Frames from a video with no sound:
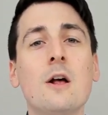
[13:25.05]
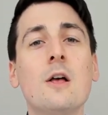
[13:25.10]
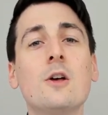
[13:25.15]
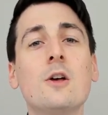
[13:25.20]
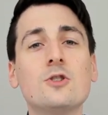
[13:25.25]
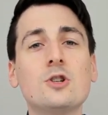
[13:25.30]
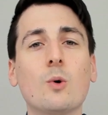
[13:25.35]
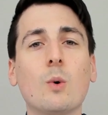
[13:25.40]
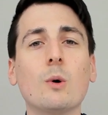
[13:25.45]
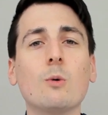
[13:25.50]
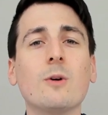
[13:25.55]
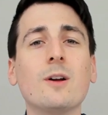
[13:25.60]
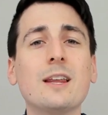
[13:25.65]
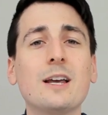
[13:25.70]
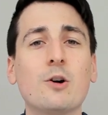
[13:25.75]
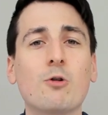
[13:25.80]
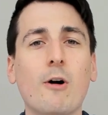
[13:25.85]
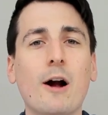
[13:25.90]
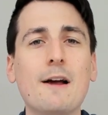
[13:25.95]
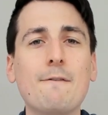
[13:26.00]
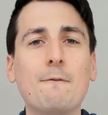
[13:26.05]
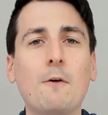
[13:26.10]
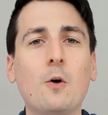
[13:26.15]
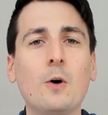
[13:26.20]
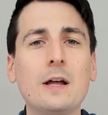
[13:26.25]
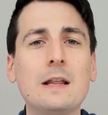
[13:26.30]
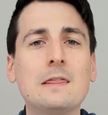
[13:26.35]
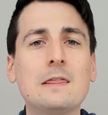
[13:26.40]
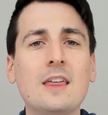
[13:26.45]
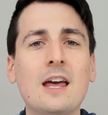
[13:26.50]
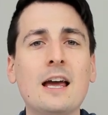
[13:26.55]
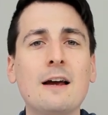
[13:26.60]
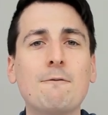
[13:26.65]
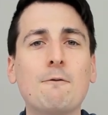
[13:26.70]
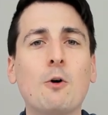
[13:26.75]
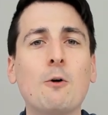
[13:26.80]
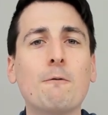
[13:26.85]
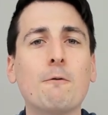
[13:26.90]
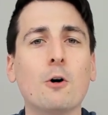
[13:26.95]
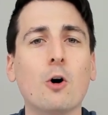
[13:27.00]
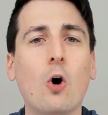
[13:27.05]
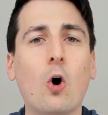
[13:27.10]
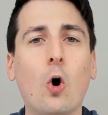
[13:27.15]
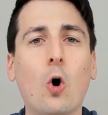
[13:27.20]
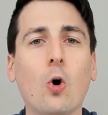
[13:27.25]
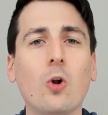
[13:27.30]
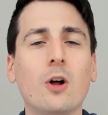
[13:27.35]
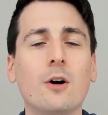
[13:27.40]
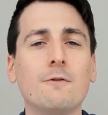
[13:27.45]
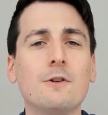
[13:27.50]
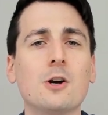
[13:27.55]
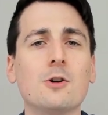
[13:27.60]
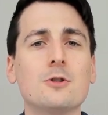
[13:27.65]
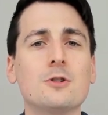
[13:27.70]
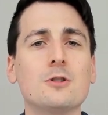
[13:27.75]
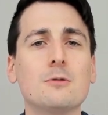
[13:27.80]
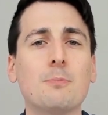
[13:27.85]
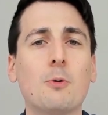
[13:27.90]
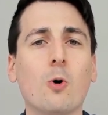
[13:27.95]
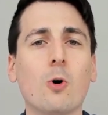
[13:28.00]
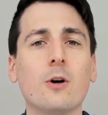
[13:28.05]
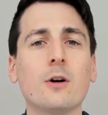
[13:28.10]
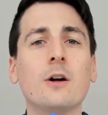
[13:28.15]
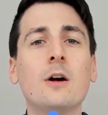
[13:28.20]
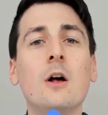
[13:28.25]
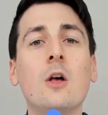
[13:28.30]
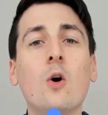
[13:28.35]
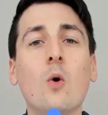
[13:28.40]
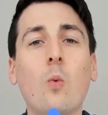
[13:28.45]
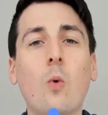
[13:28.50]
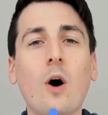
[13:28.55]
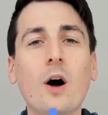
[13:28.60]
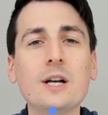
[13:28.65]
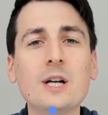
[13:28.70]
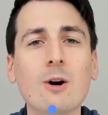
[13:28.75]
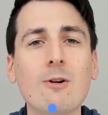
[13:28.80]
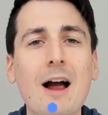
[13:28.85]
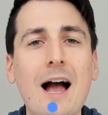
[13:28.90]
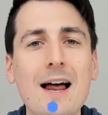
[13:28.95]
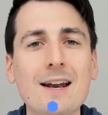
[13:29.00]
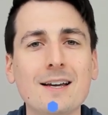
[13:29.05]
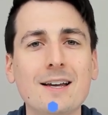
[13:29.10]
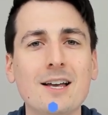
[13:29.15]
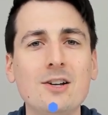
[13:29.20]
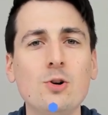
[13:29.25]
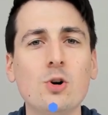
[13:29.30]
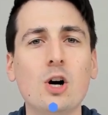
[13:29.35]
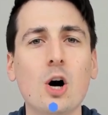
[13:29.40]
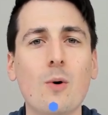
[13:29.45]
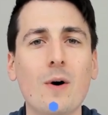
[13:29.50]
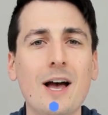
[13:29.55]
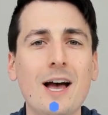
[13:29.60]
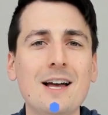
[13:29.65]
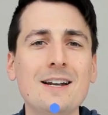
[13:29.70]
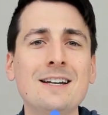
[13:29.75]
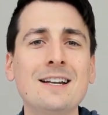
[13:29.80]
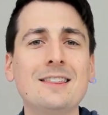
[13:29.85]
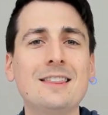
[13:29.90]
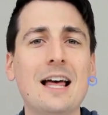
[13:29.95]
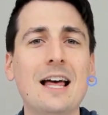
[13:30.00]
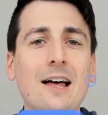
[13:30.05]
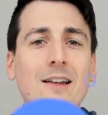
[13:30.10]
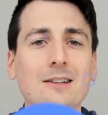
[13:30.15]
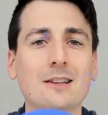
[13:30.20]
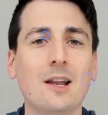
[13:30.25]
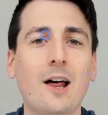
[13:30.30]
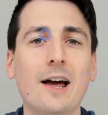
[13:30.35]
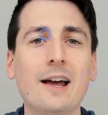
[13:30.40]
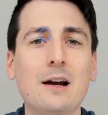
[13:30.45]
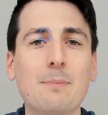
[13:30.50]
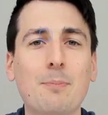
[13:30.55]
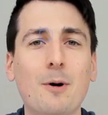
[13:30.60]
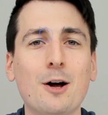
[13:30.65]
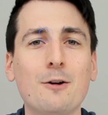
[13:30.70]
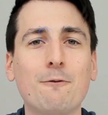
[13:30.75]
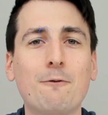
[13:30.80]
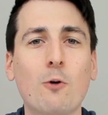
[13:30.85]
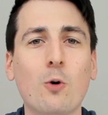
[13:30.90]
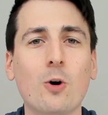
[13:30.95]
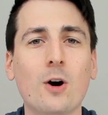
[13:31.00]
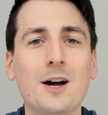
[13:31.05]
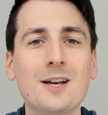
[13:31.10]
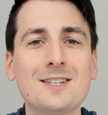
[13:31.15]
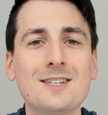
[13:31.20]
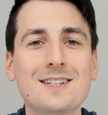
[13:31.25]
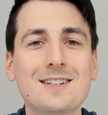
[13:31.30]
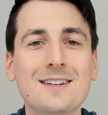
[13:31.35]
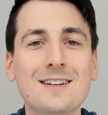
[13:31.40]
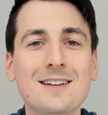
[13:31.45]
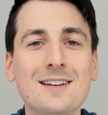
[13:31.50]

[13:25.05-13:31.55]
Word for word: So we're really grateful and thankful for all of your support. While you're at it, can you go ahead and hit that like button for us?